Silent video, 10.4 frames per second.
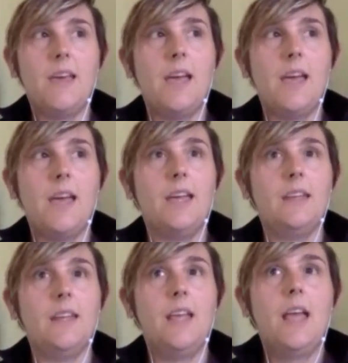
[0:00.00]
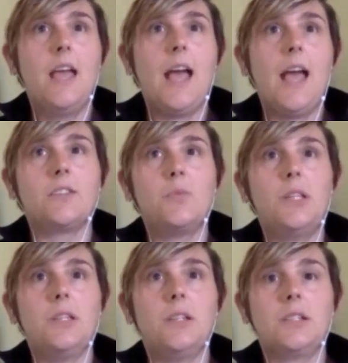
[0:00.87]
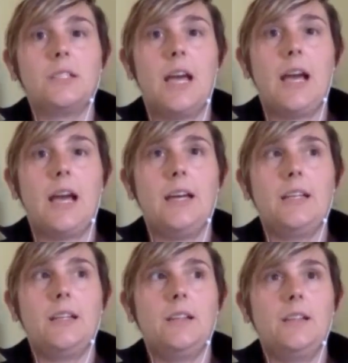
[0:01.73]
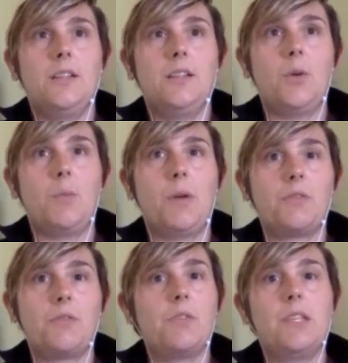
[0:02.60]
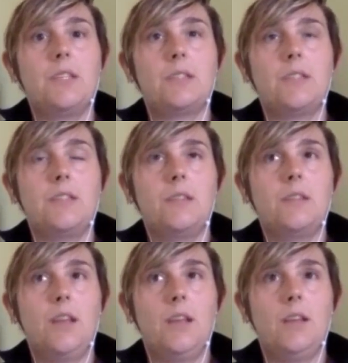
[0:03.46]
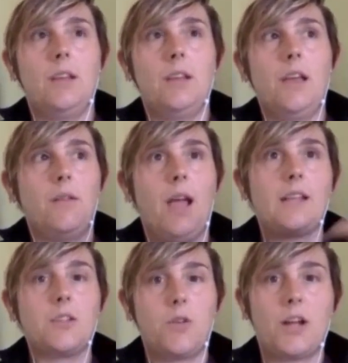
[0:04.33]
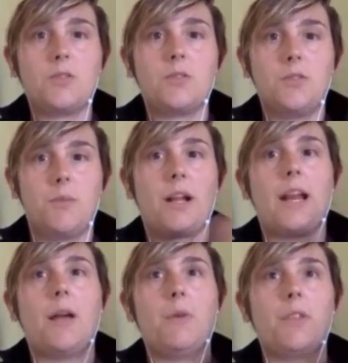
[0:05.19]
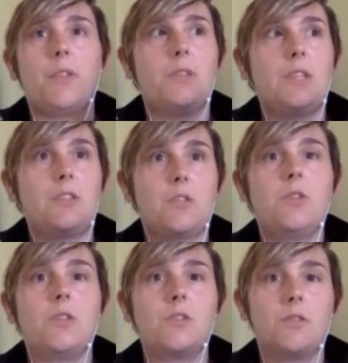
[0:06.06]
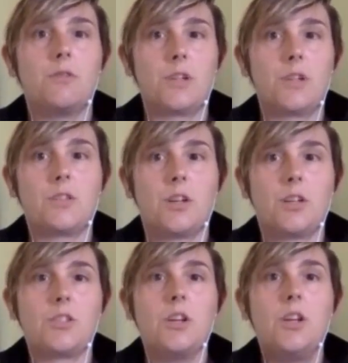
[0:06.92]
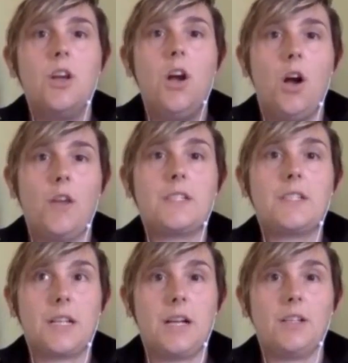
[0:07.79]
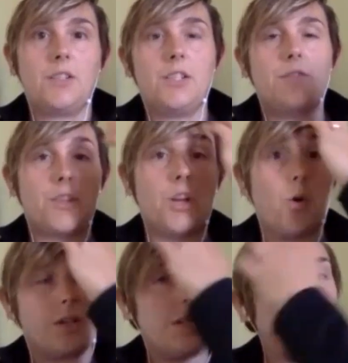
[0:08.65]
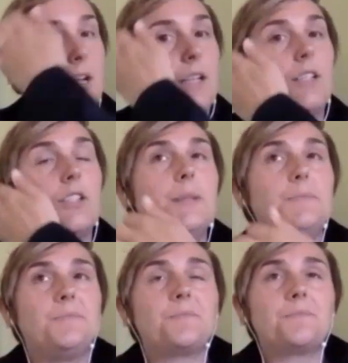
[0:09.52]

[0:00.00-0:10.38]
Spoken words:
And then, as we looked at, we went through these as a graduate student at Marquette, I went through these 2 years of research on the technology for the core technology.